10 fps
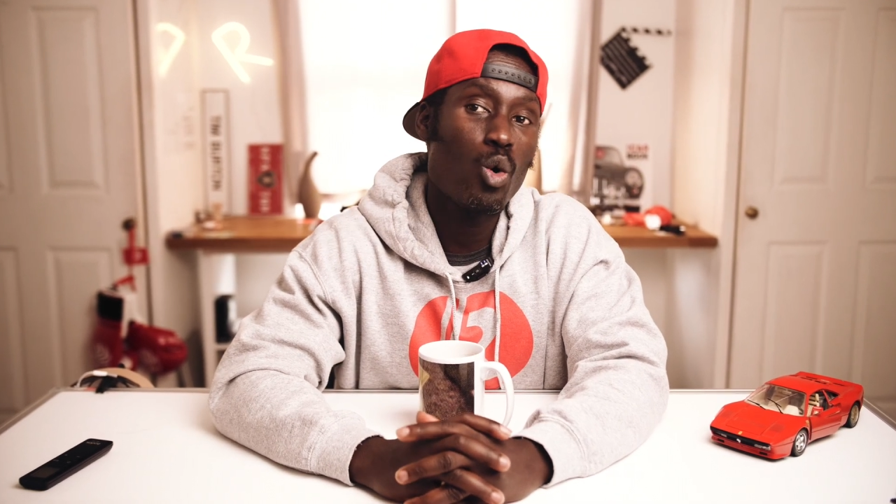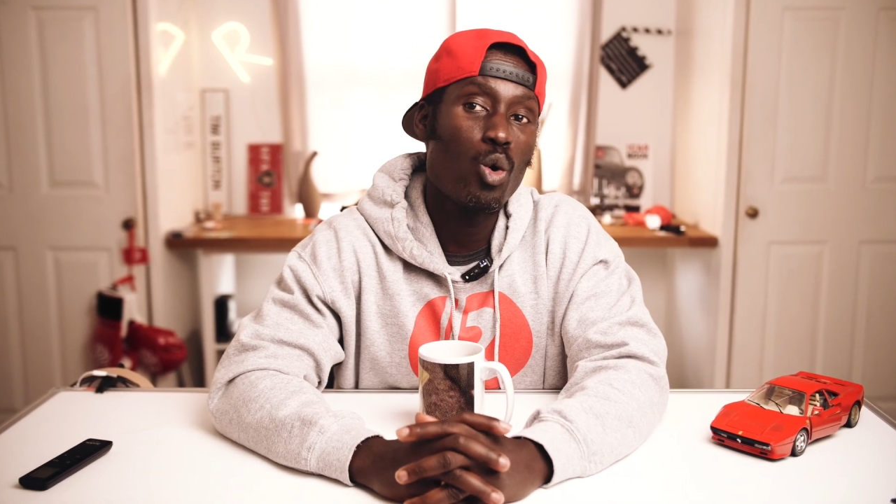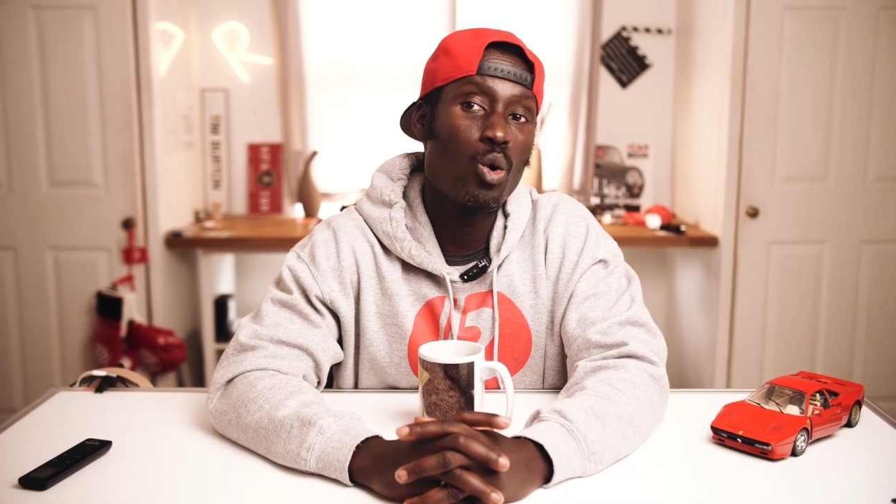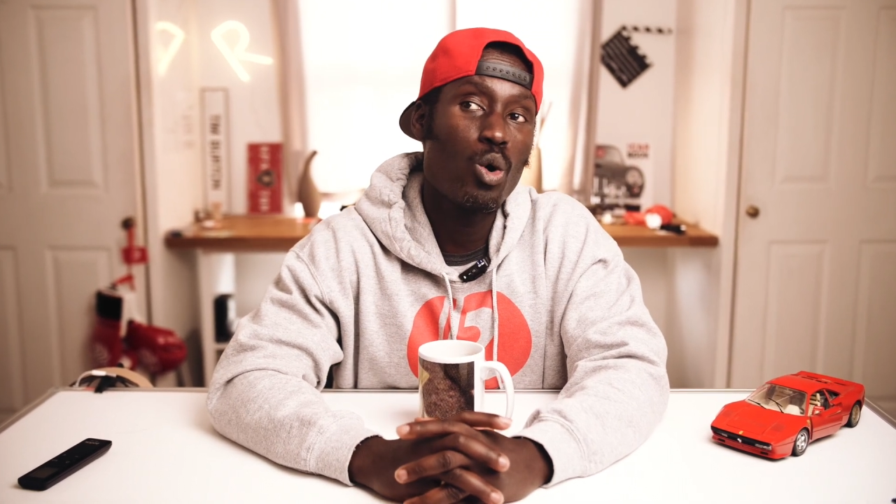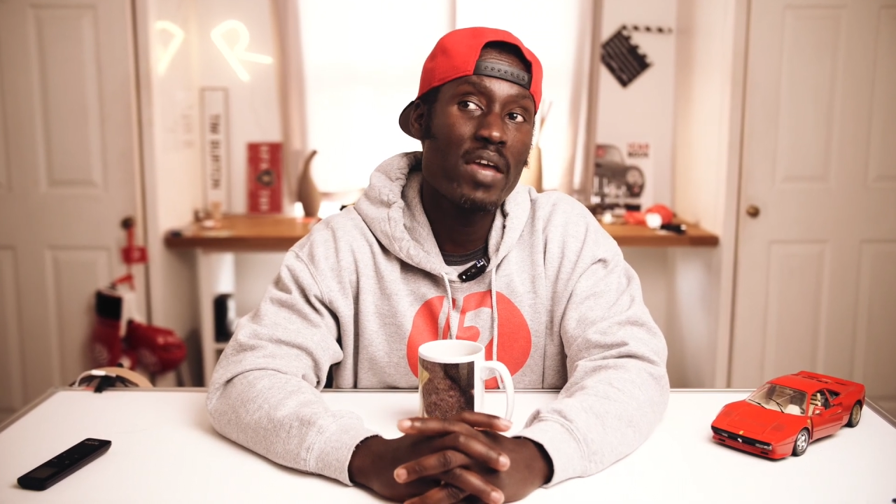
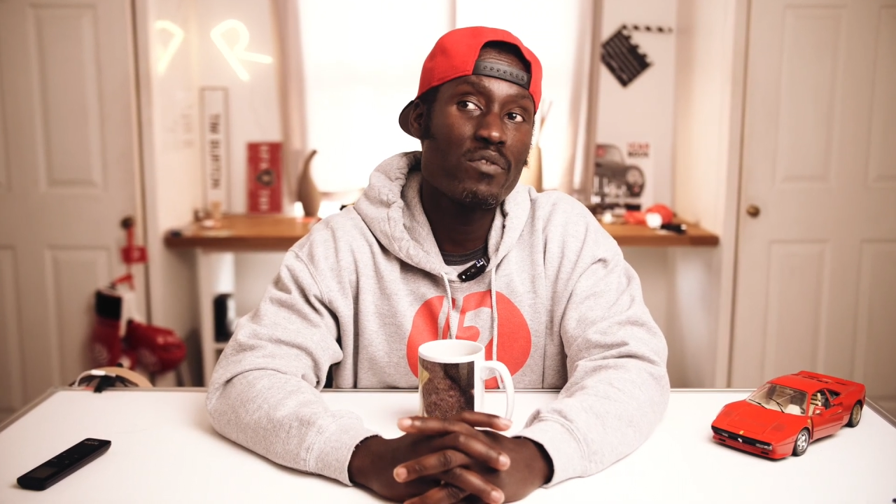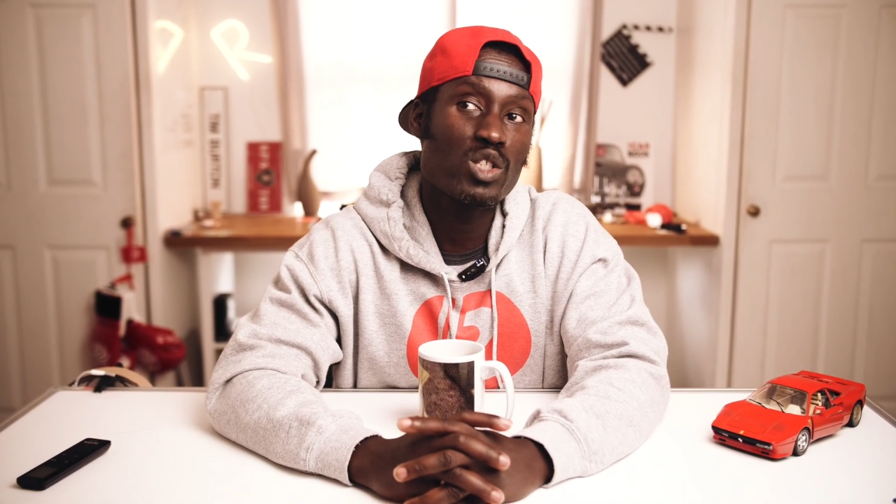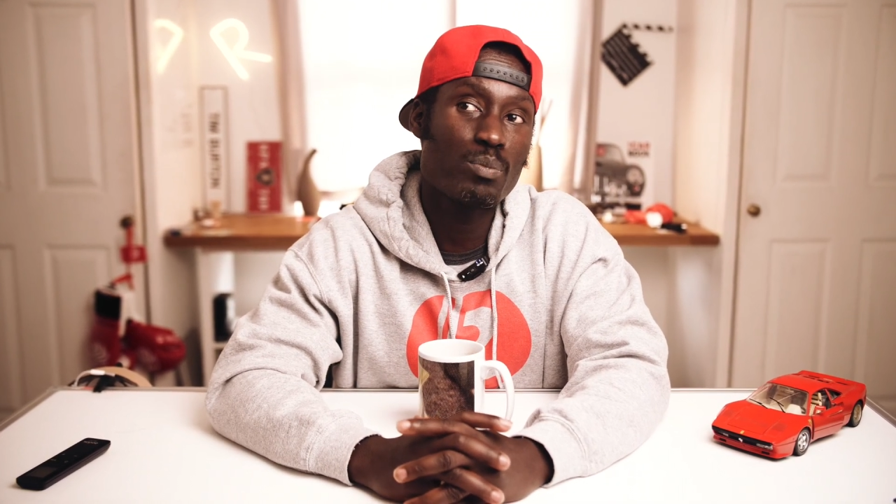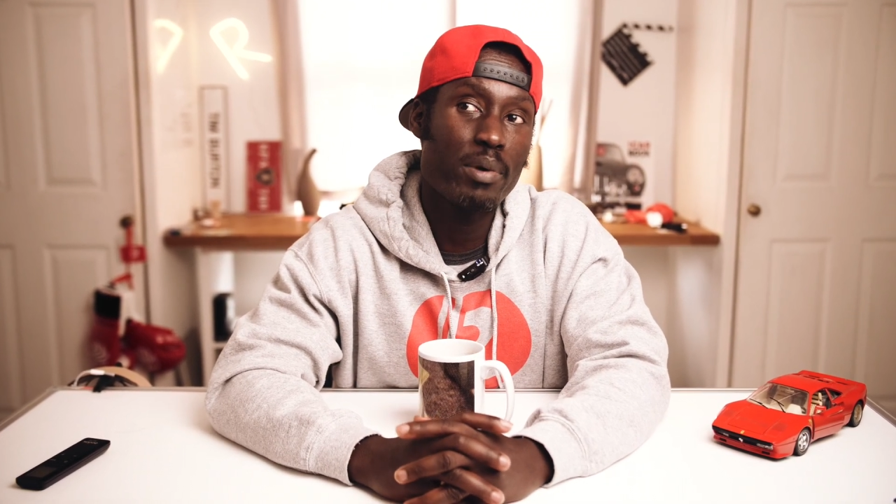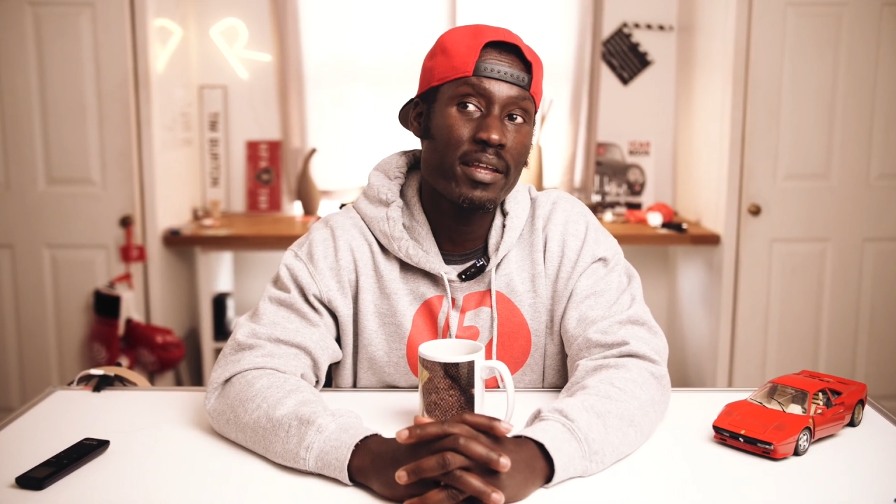or if you
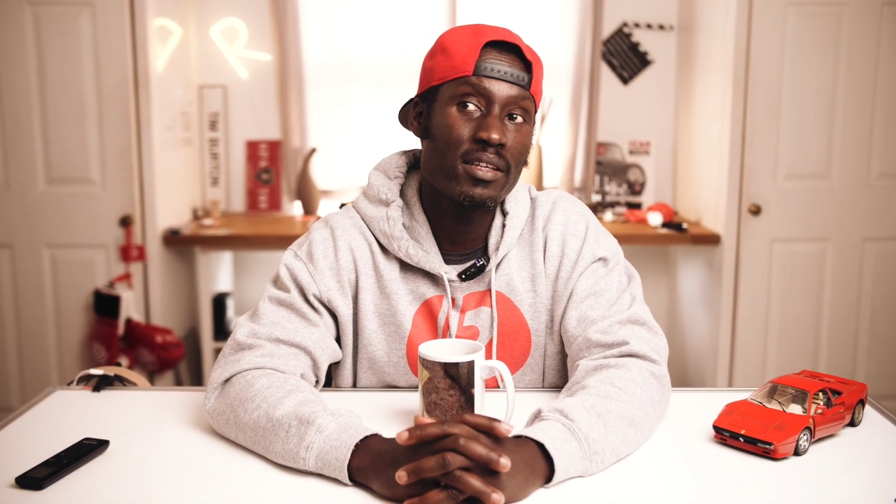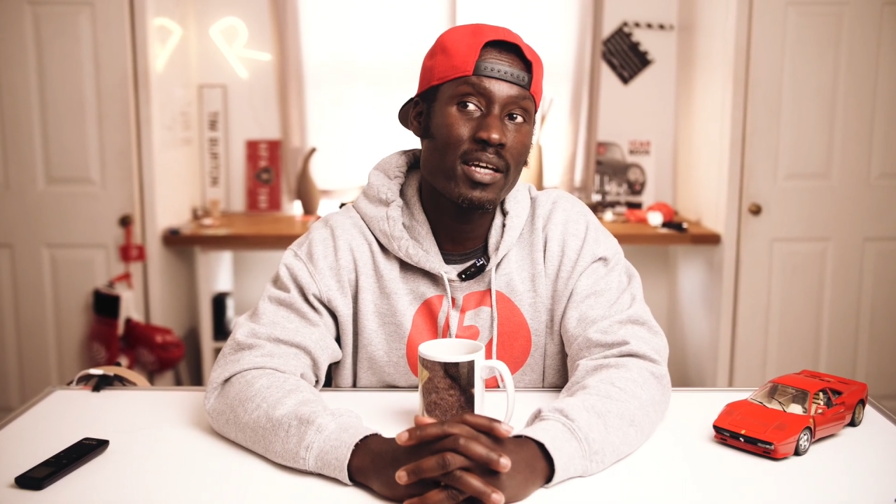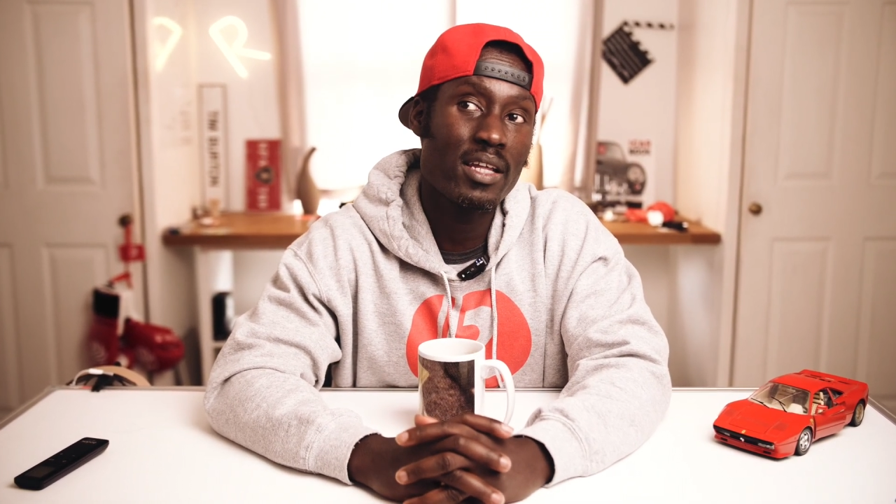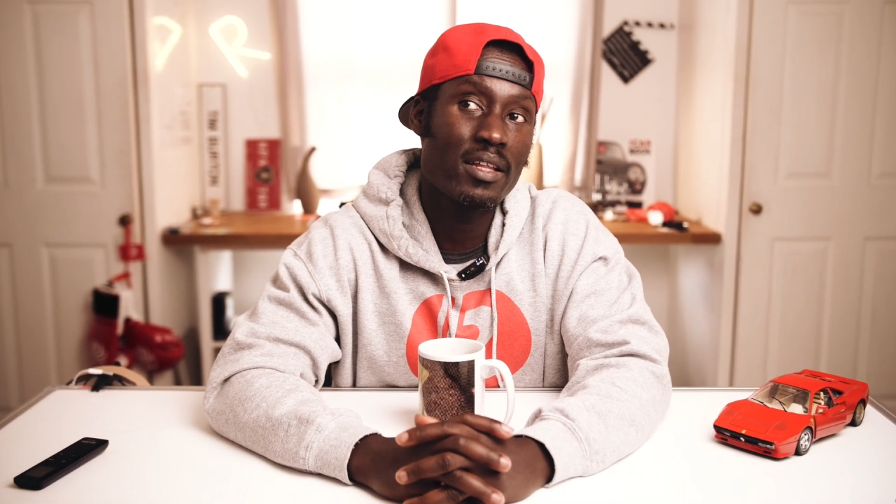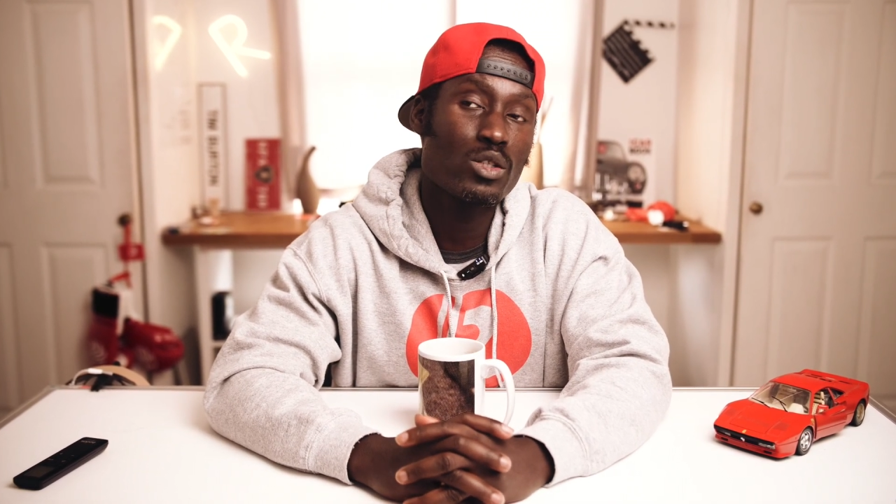spend another